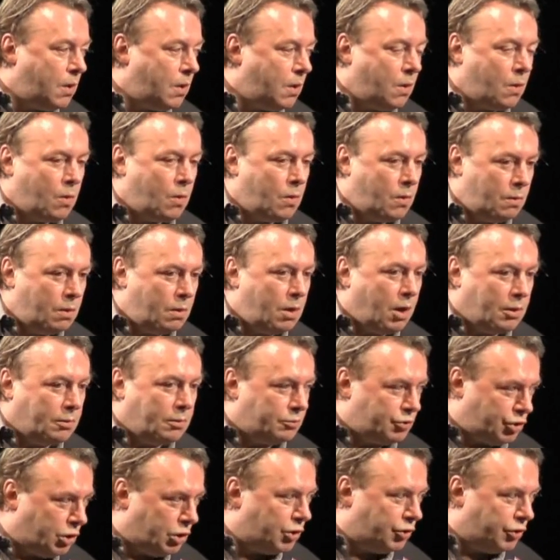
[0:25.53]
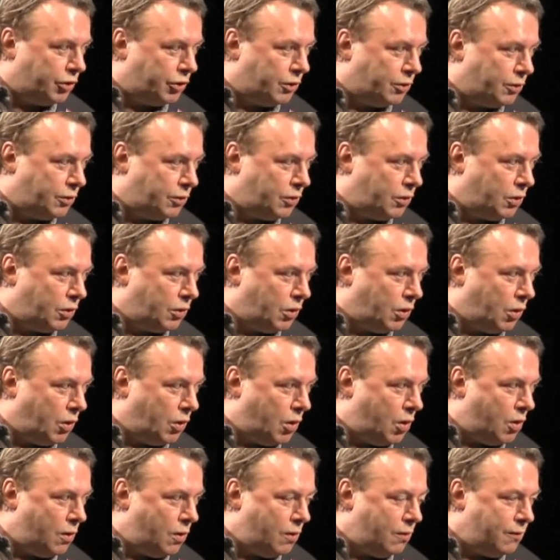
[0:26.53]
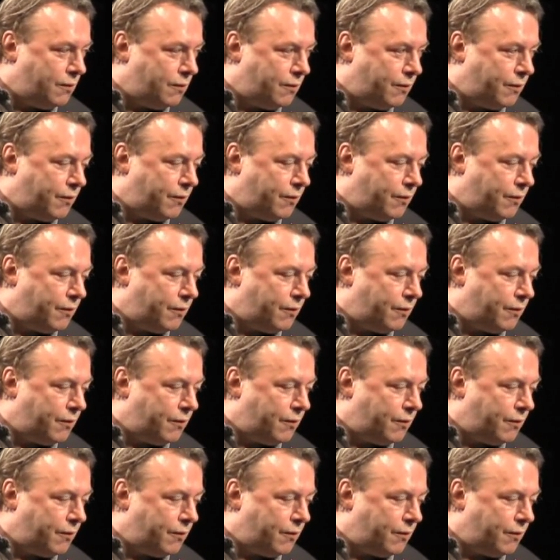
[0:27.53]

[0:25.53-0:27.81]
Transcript: or Iran, children of